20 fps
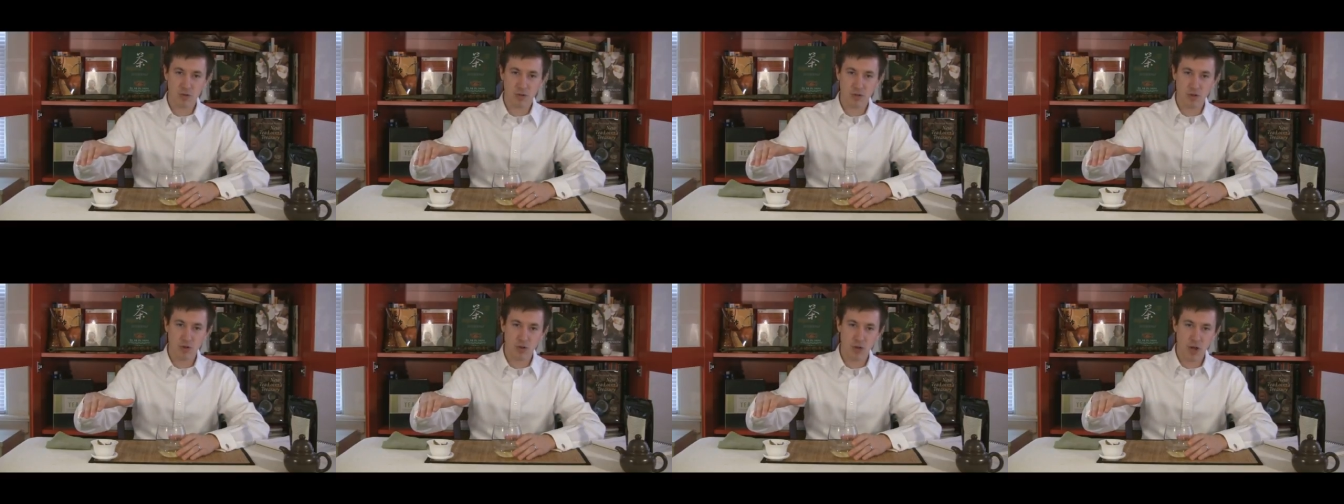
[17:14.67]

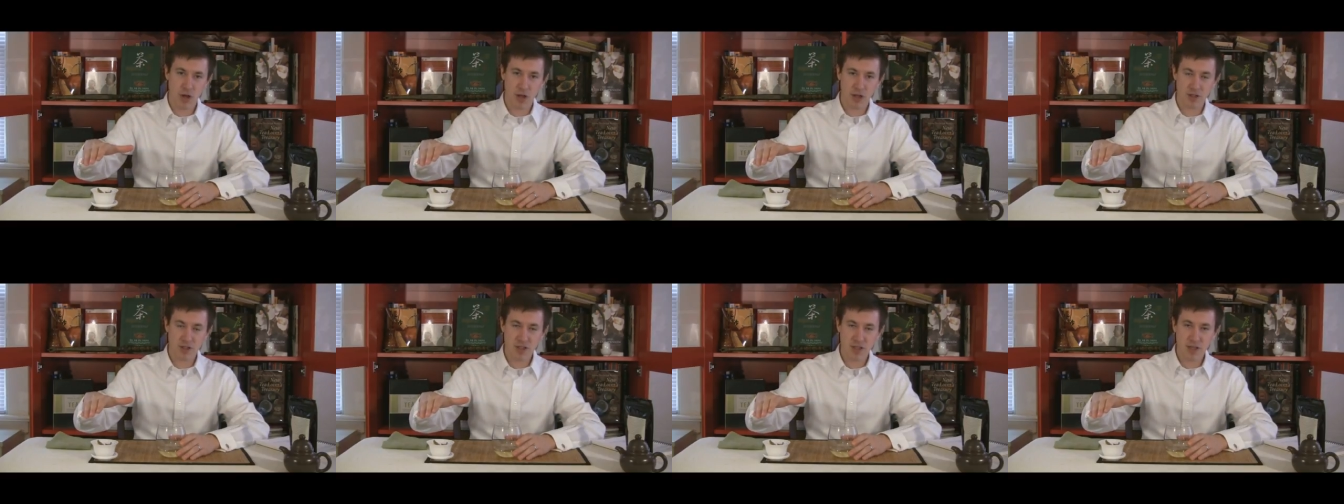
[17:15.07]

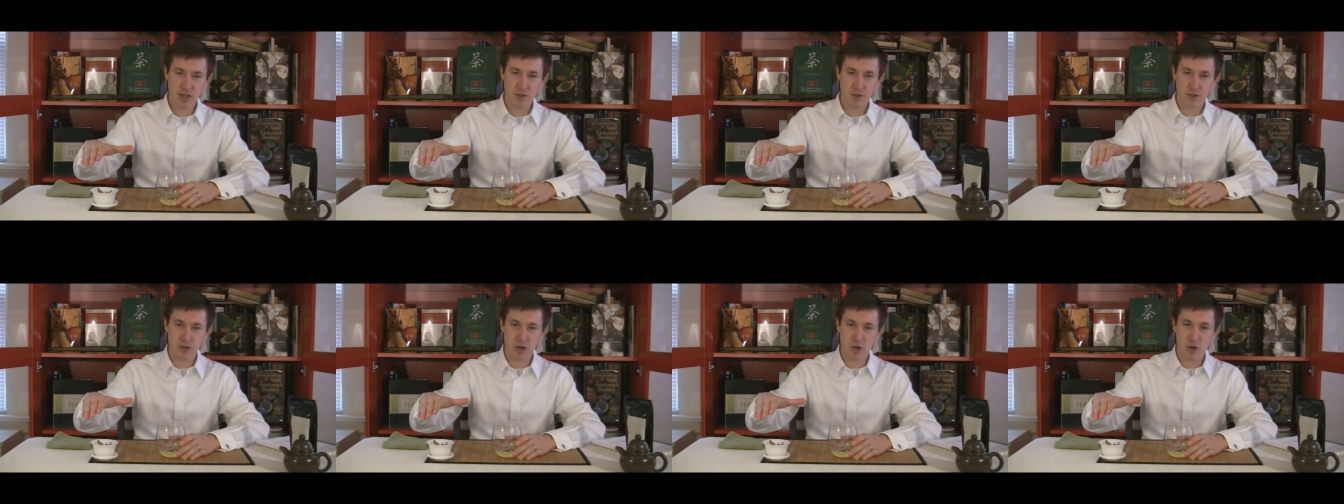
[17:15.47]
Yunnan
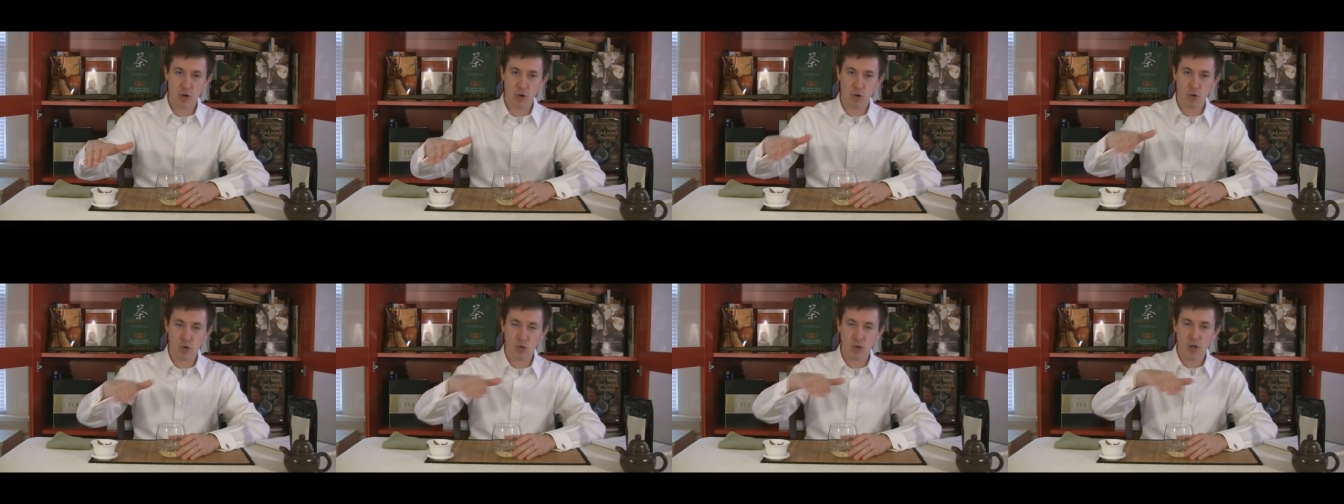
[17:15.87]
teas as a
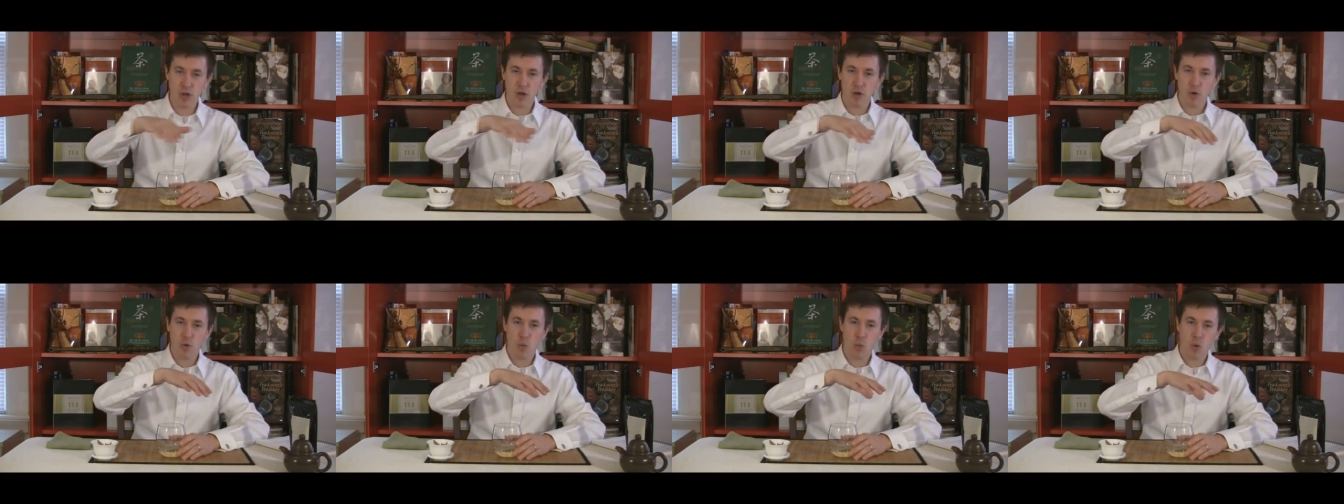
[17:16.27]
whole.
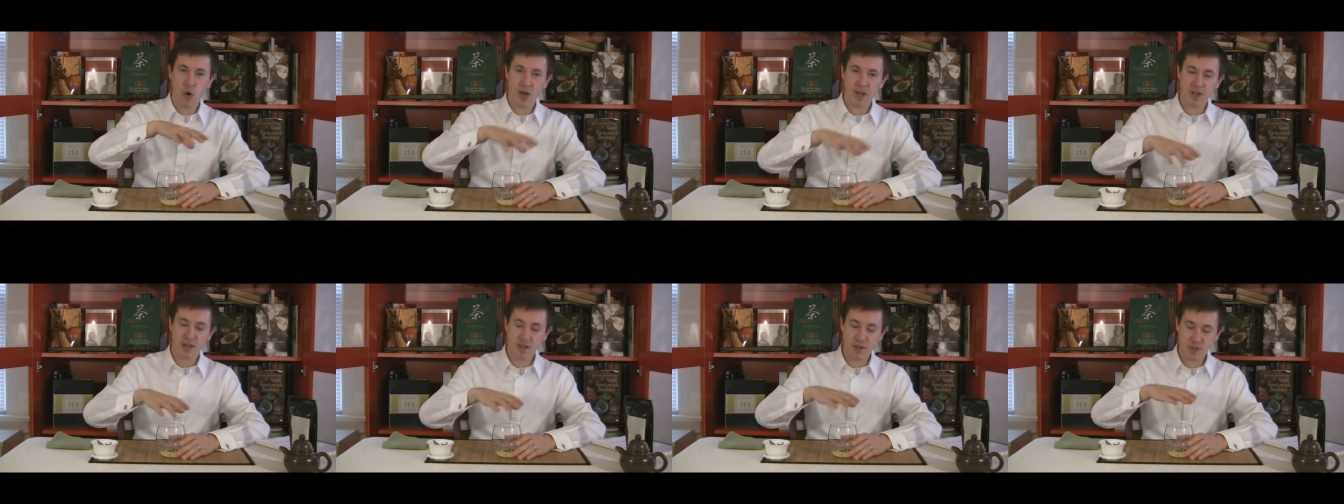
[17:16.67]

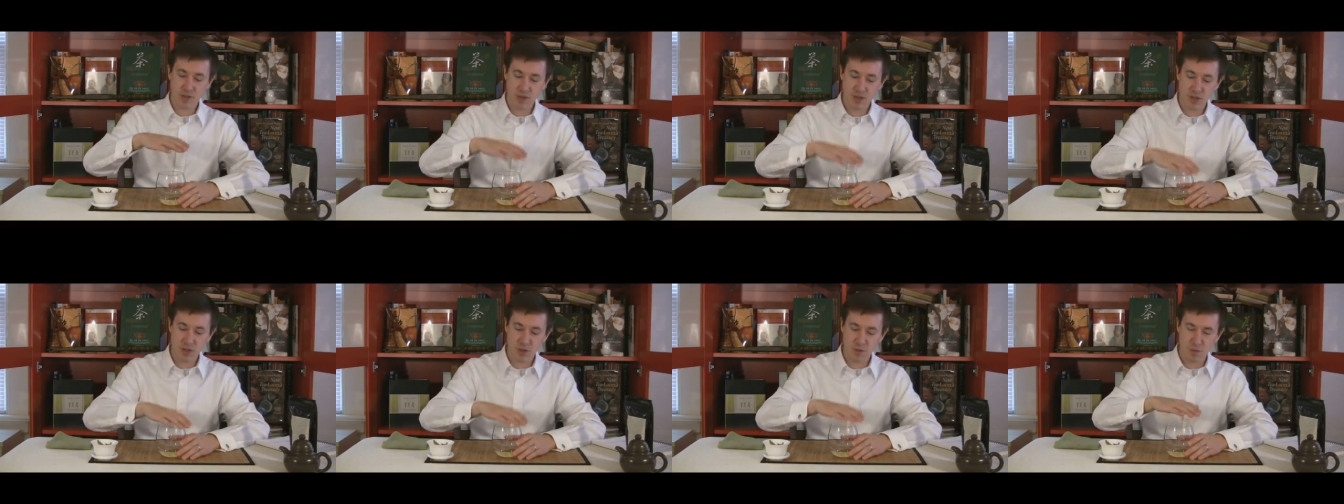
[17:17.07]
What does
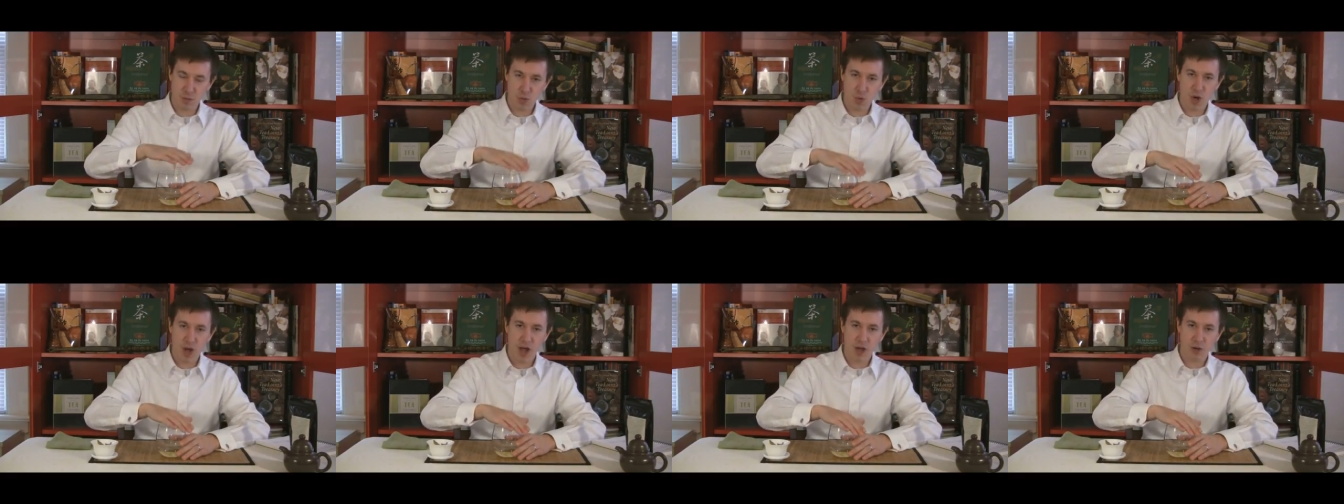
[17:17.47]
this
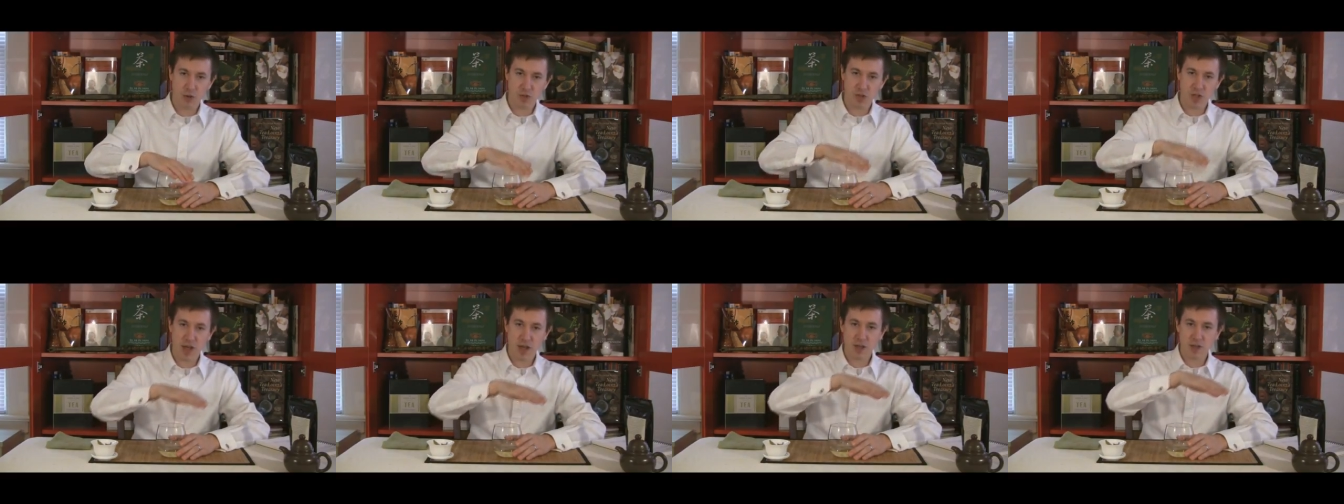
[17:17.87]

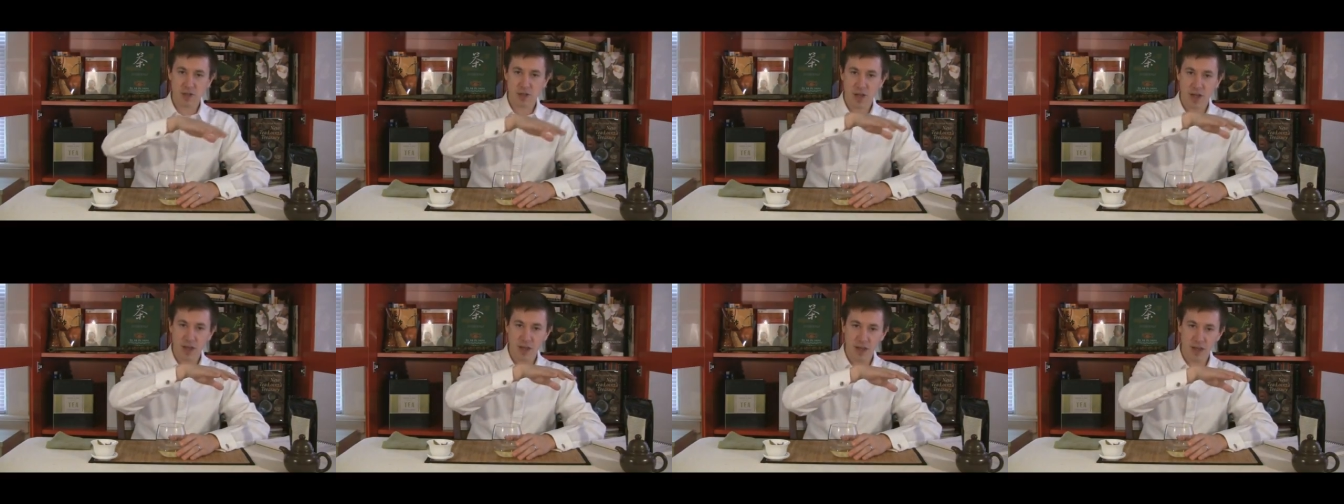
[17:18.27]
varietal taste
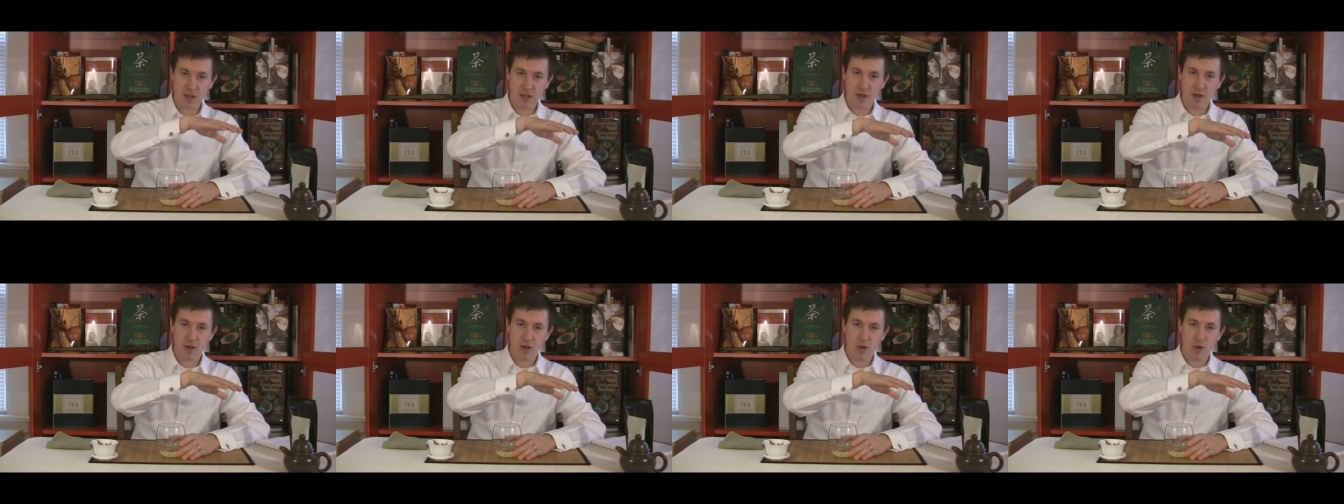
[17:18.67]
like in
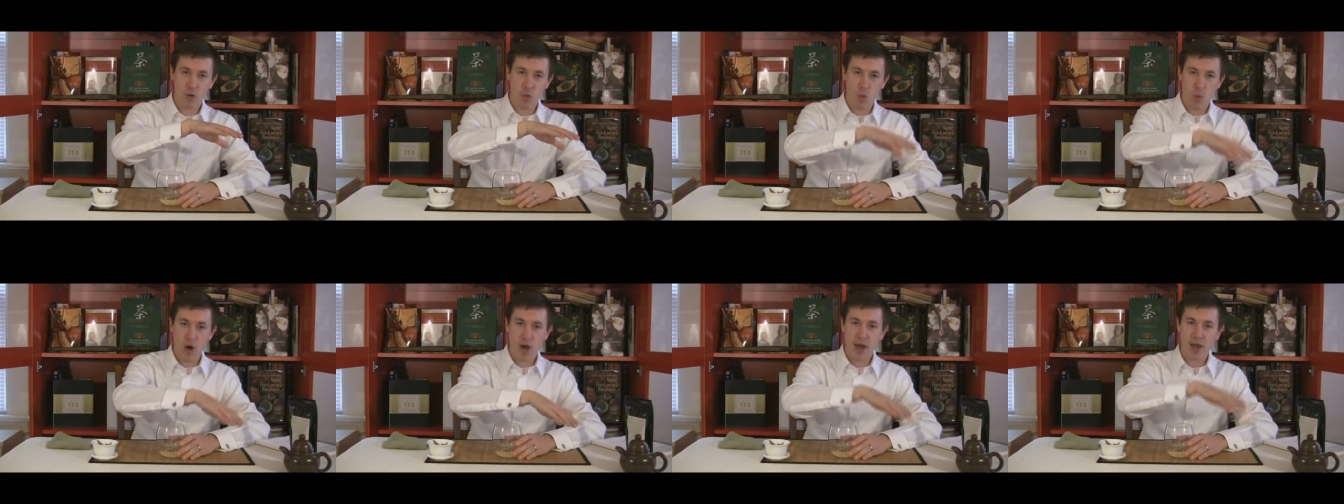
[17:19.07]
a
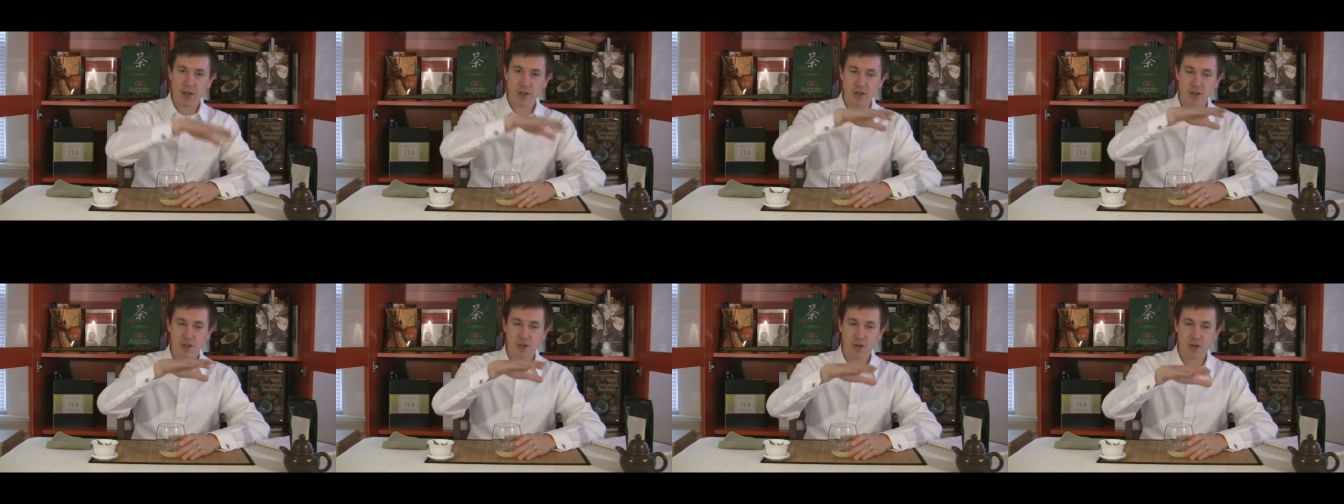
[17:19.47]

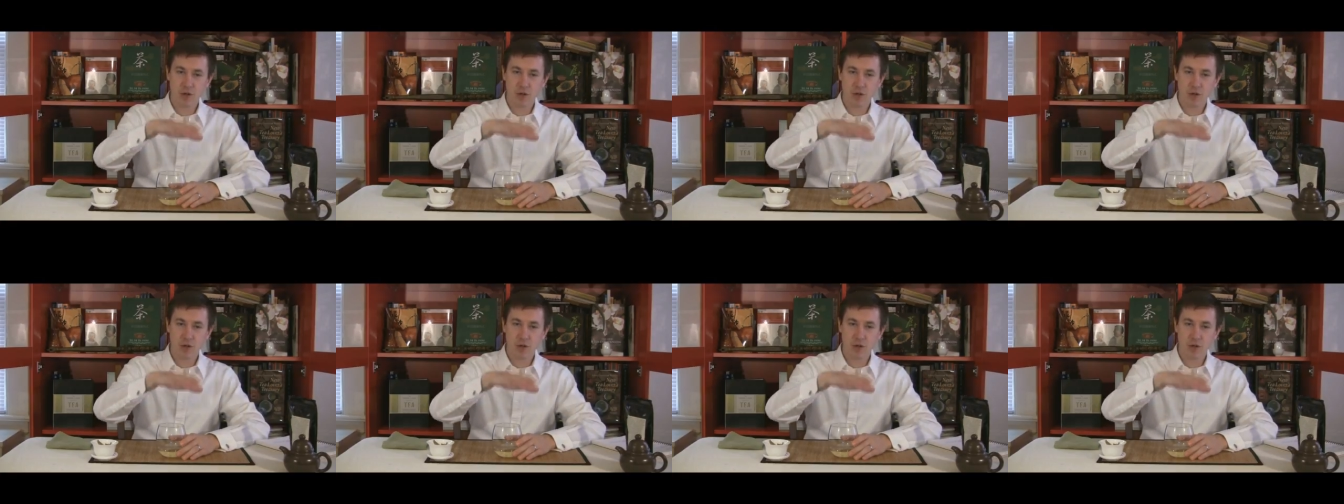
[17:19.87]
white,